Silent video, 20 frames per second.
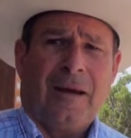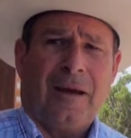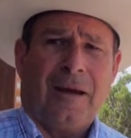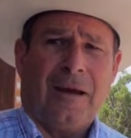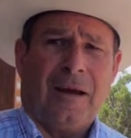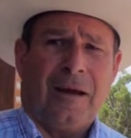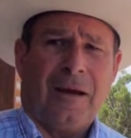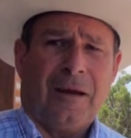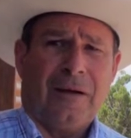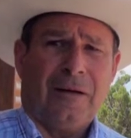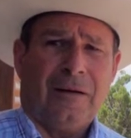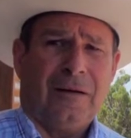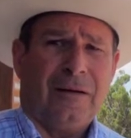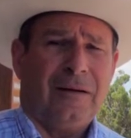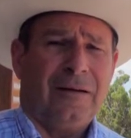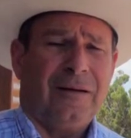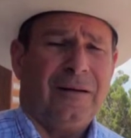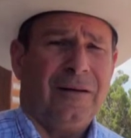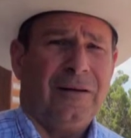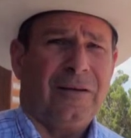And
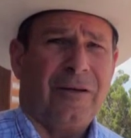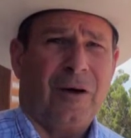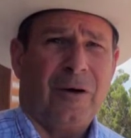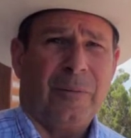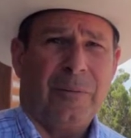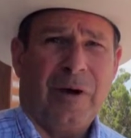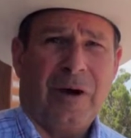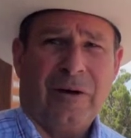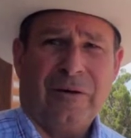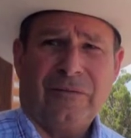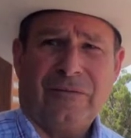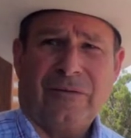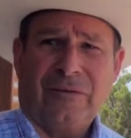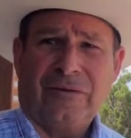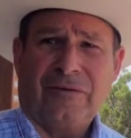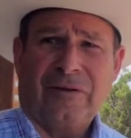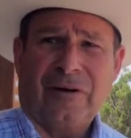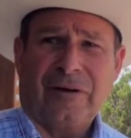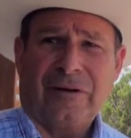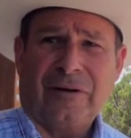he thought about it for a
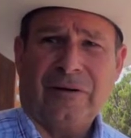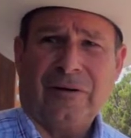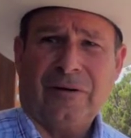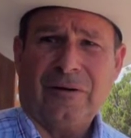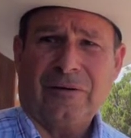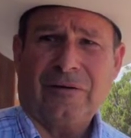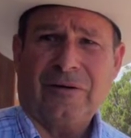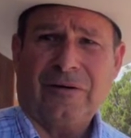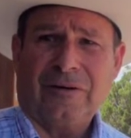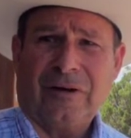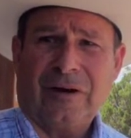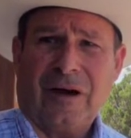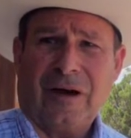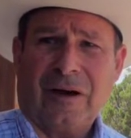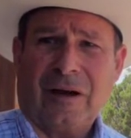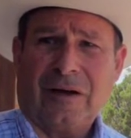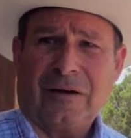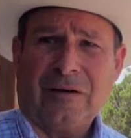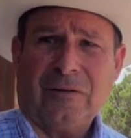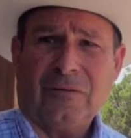second and looked at the guy
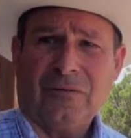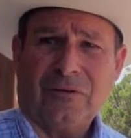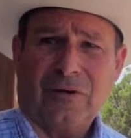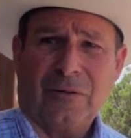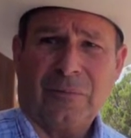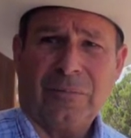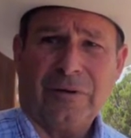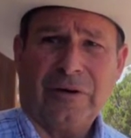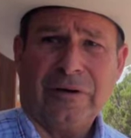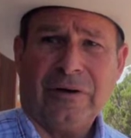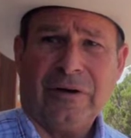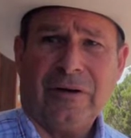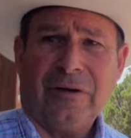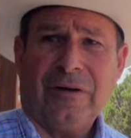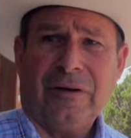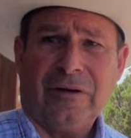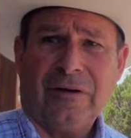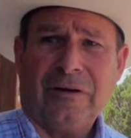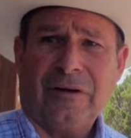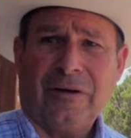like he was a complete
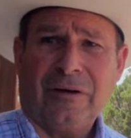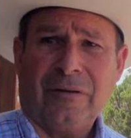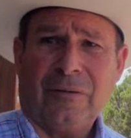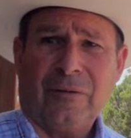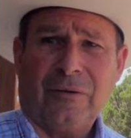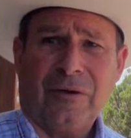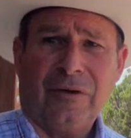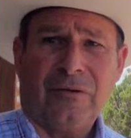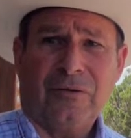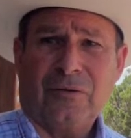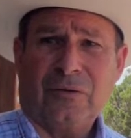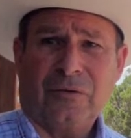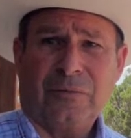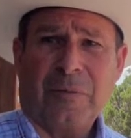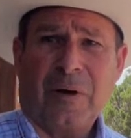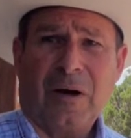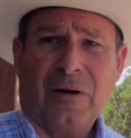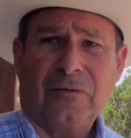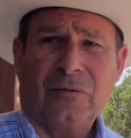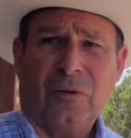idiot, and his
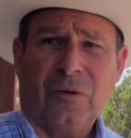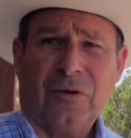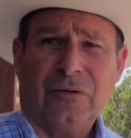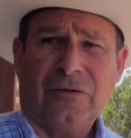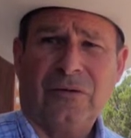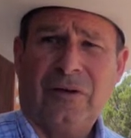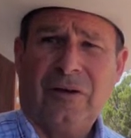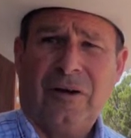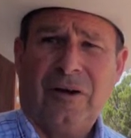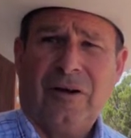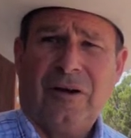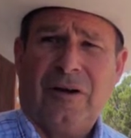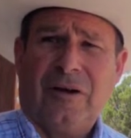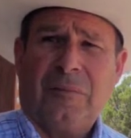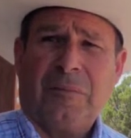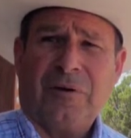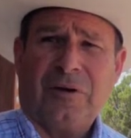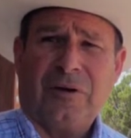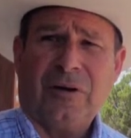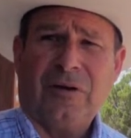response was,
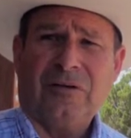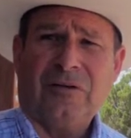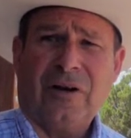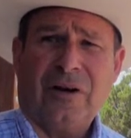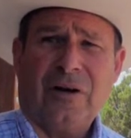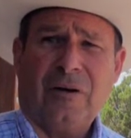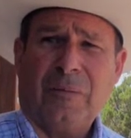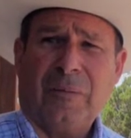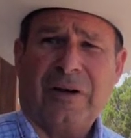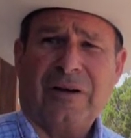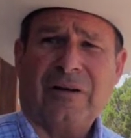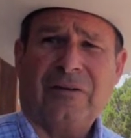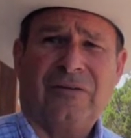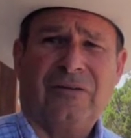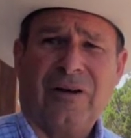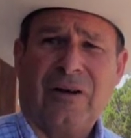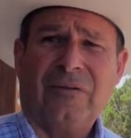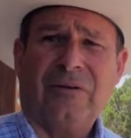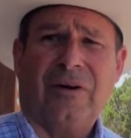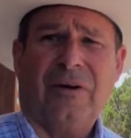"Because they don't make a
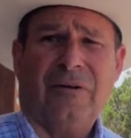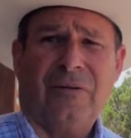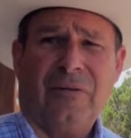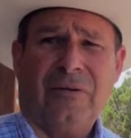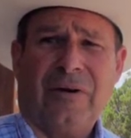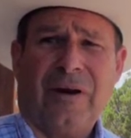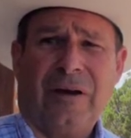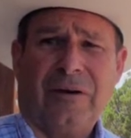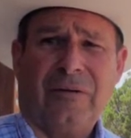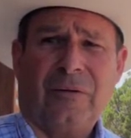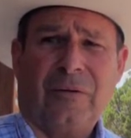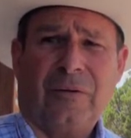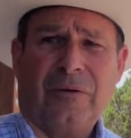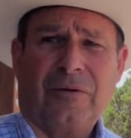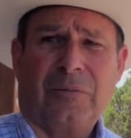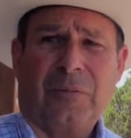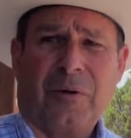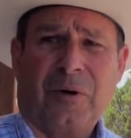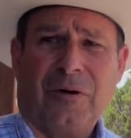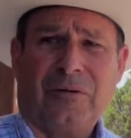700 Nitro
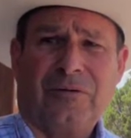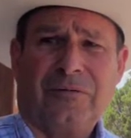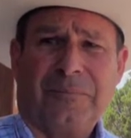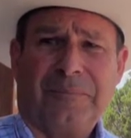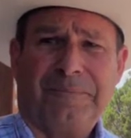Express."